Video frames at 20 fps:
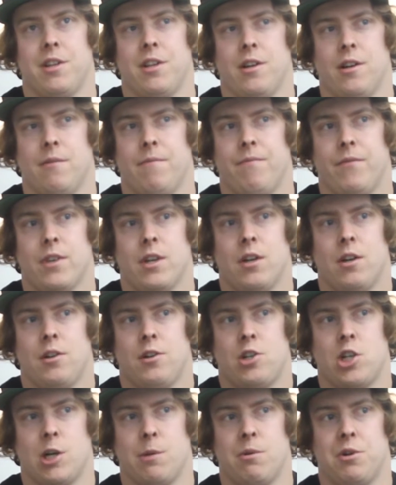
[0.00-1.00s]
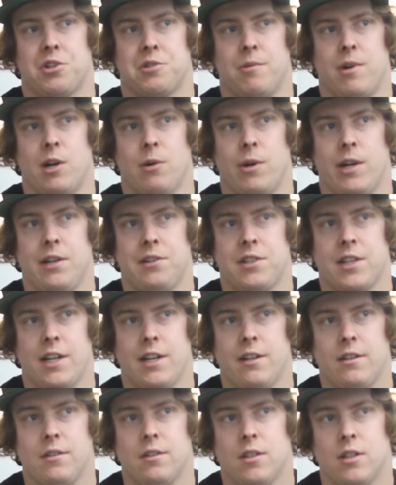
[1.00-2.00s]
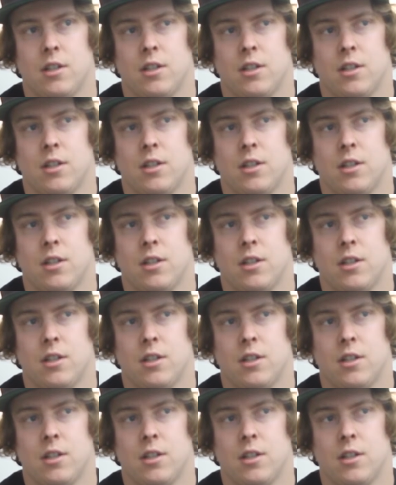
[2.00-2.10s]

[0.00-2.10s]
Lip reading: a Turbo Smart wastegate.